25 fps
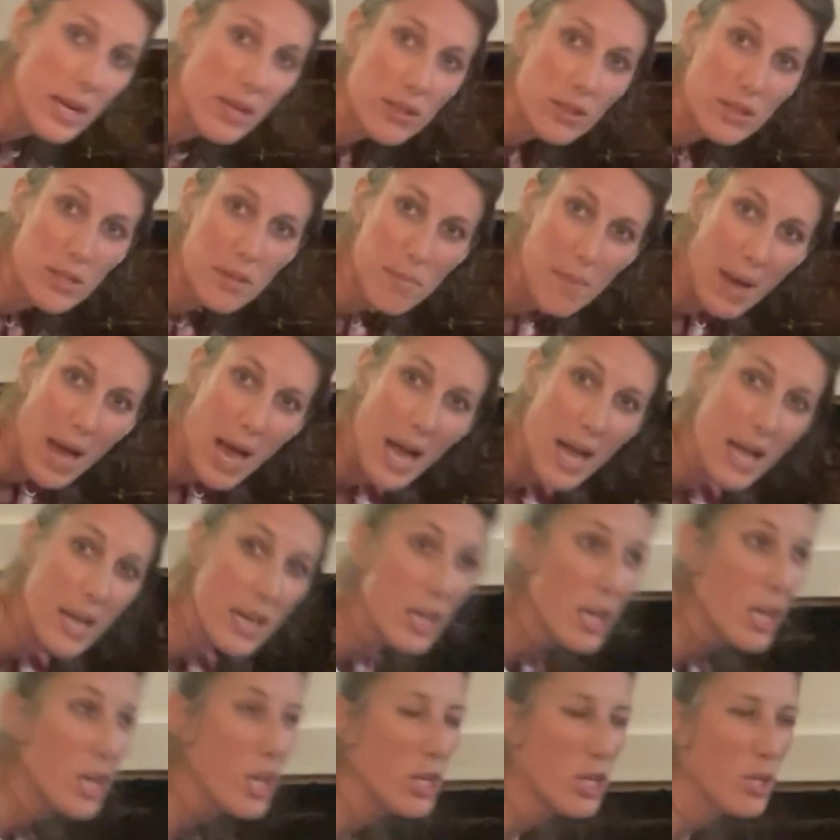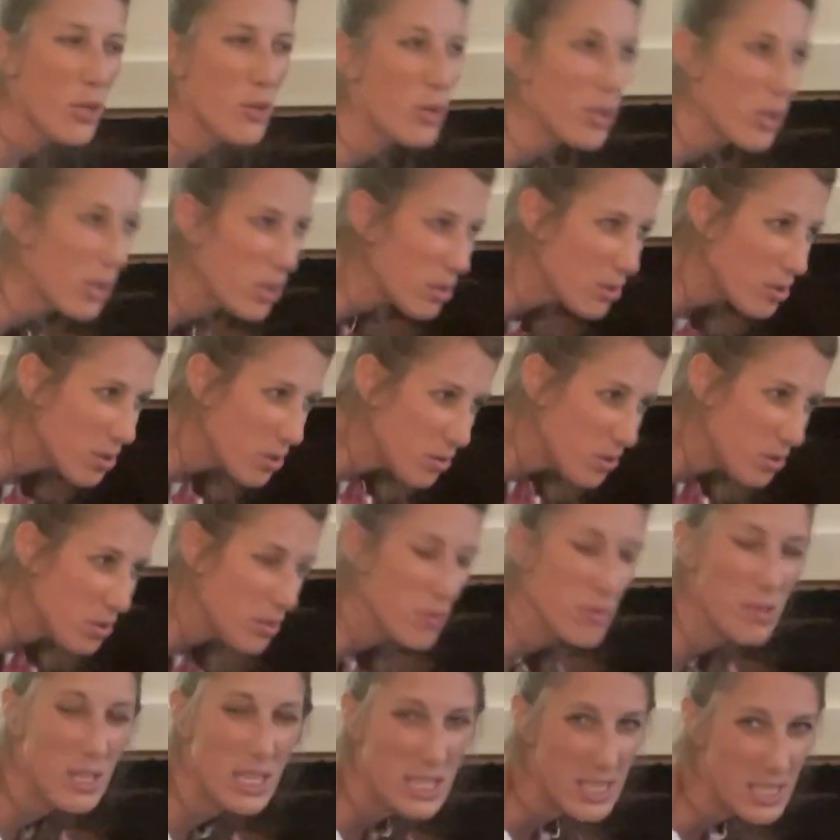on the mat. You can also do
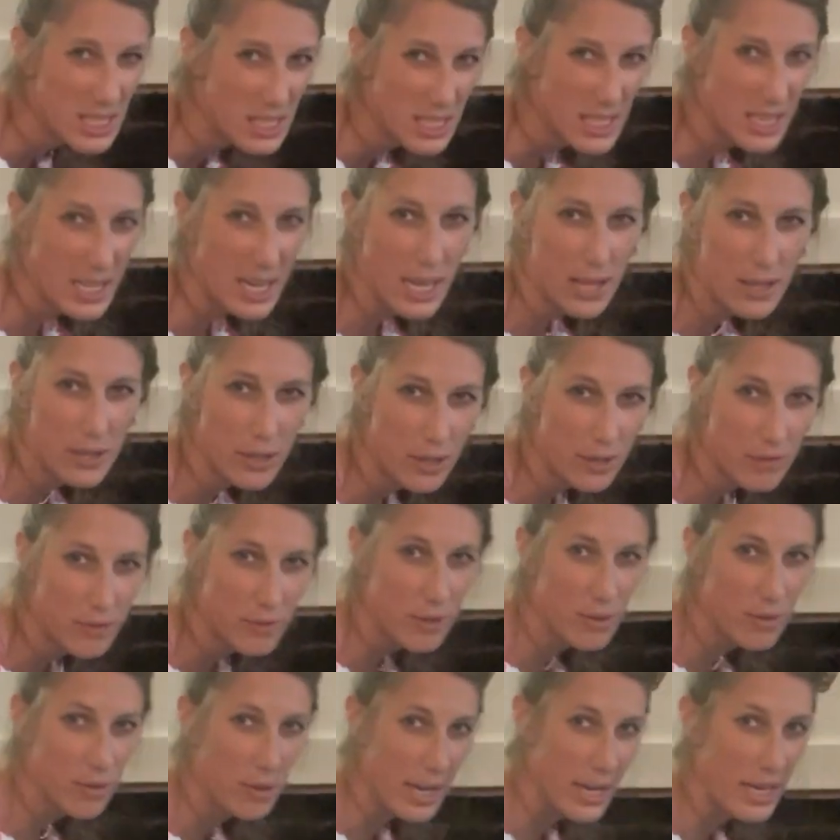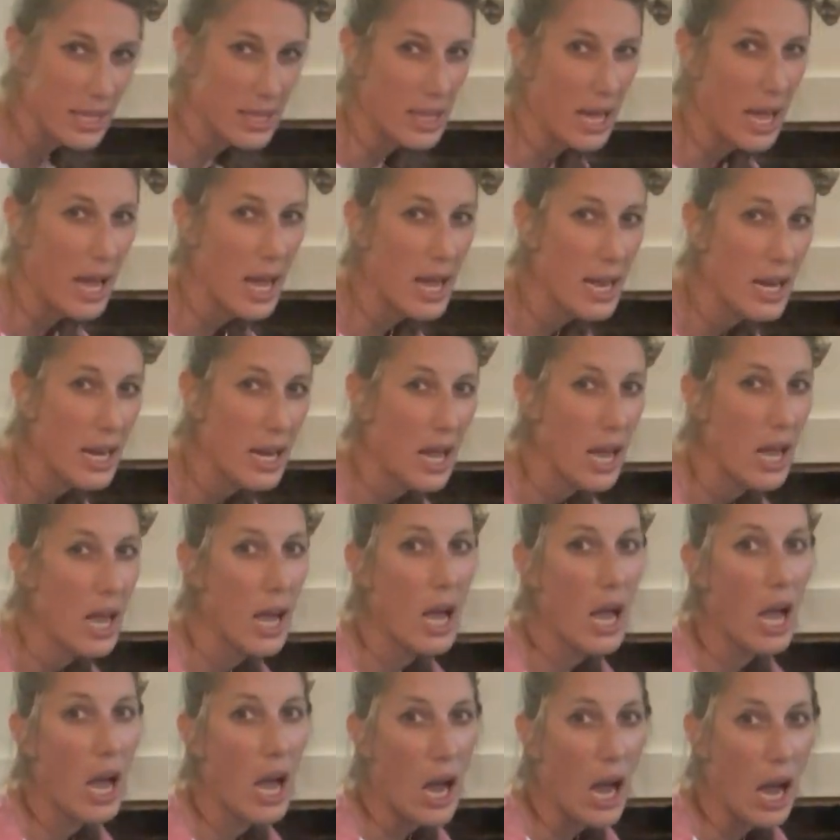knees together if you like that.
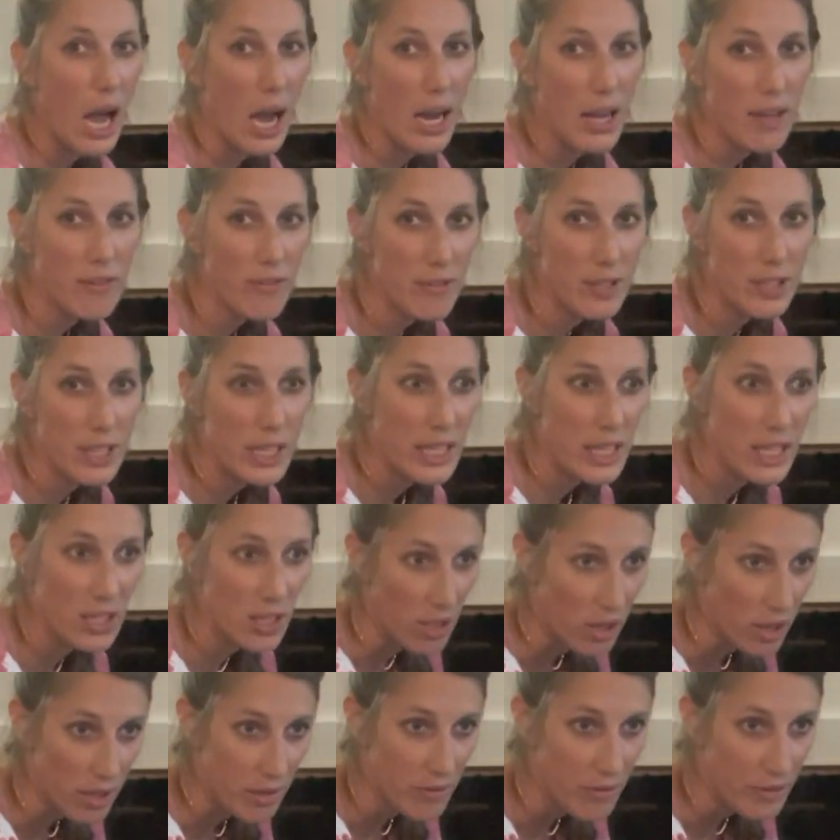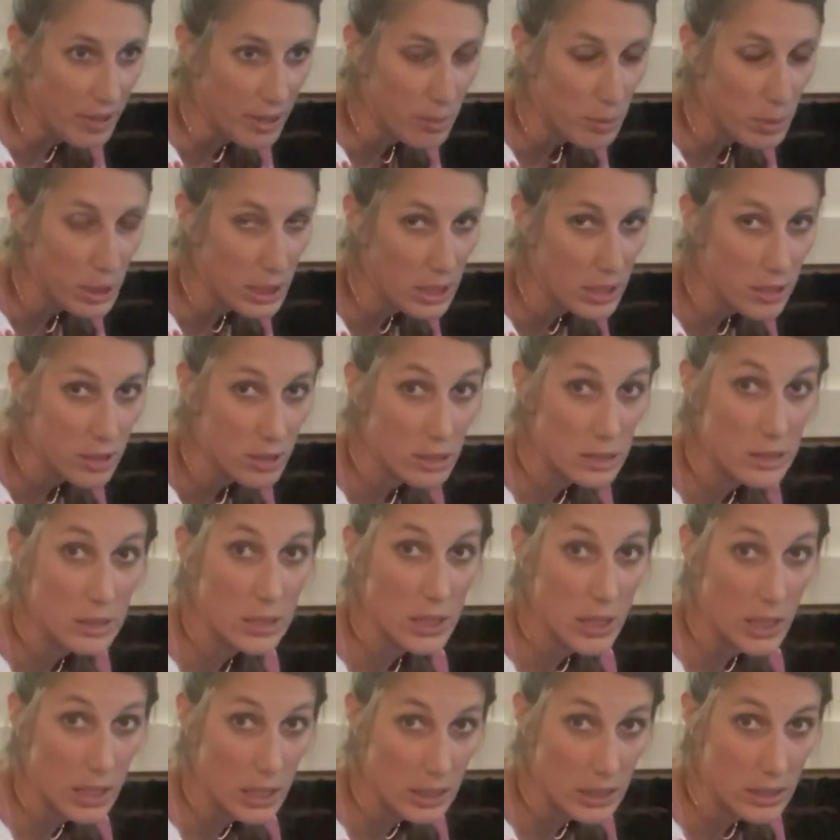I feel like in our family, there's a
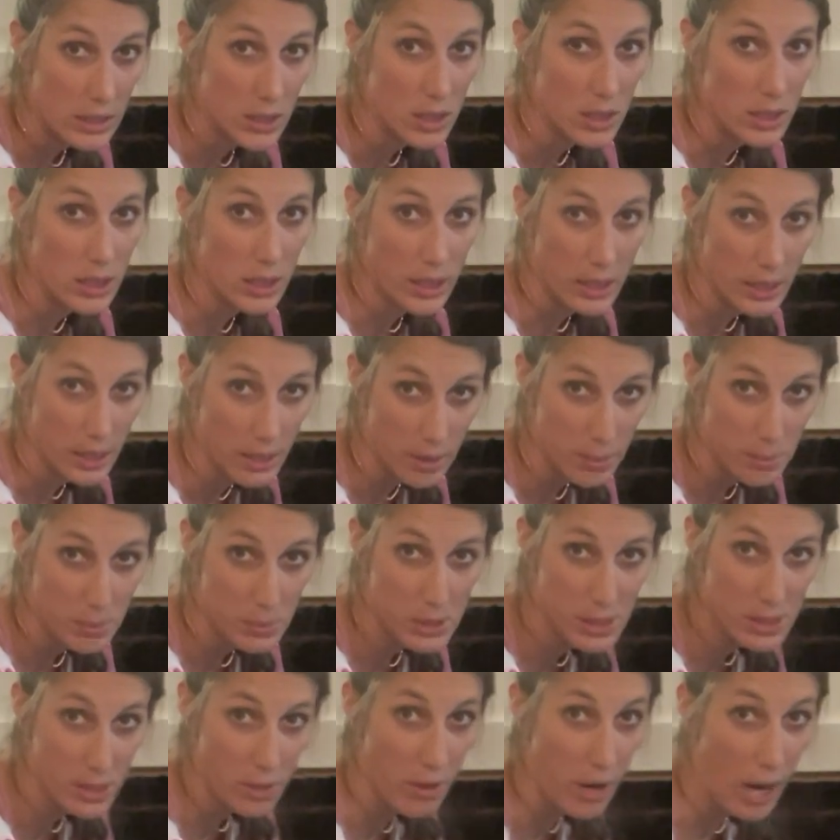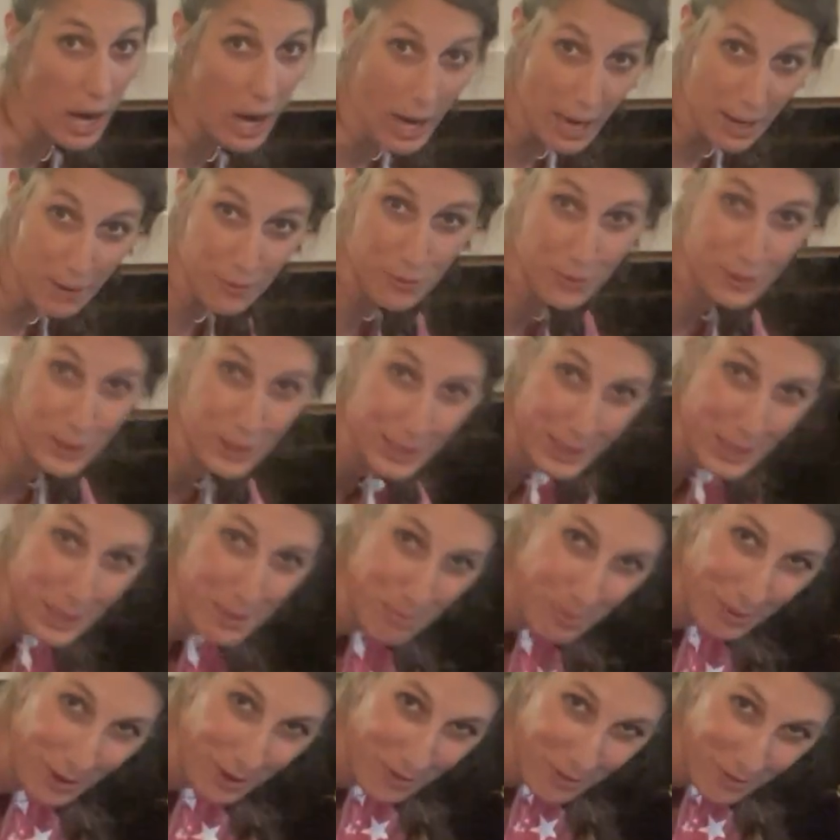lot in our hips, so I really
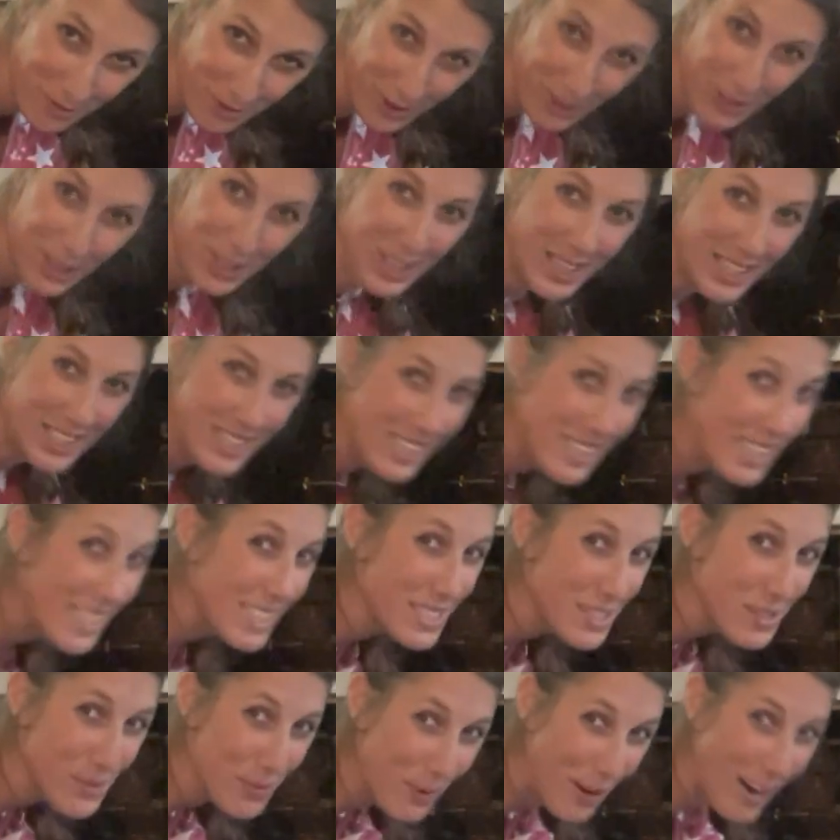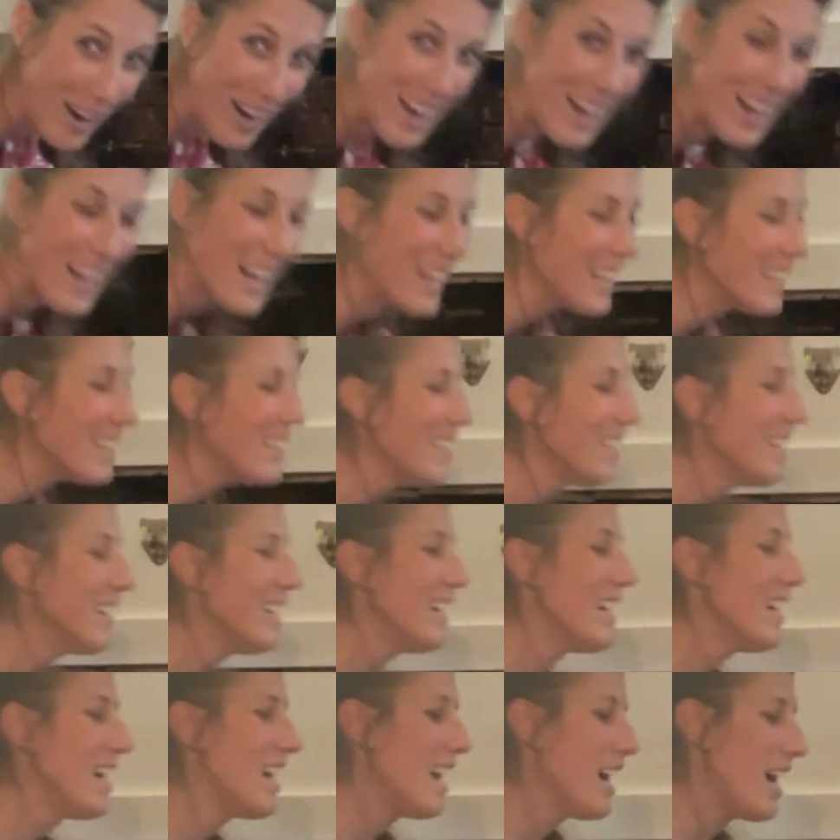prefer the knees wide.
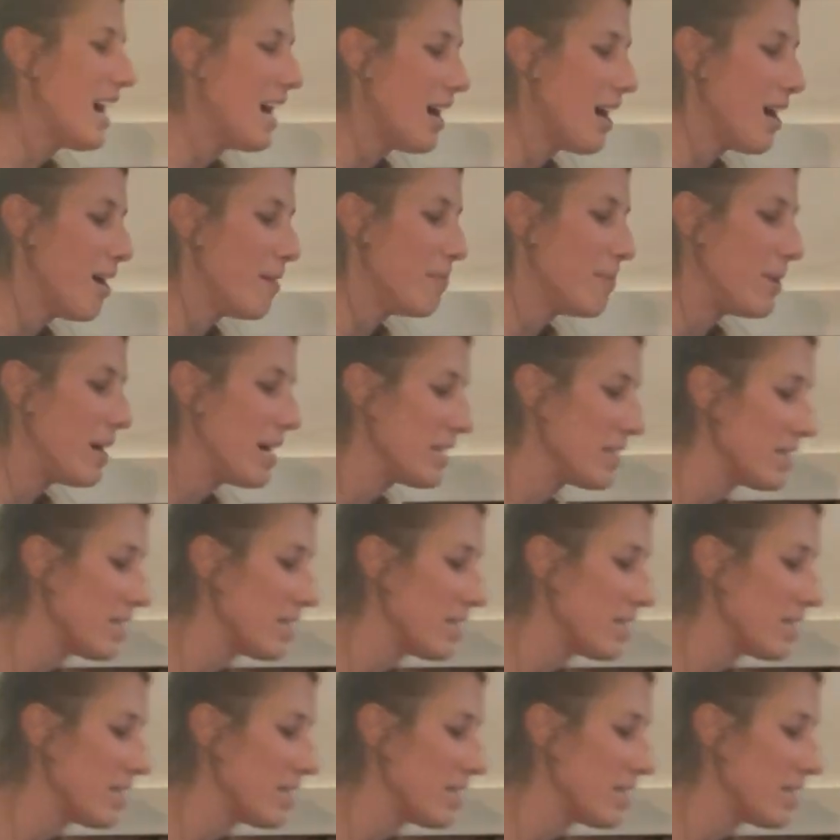And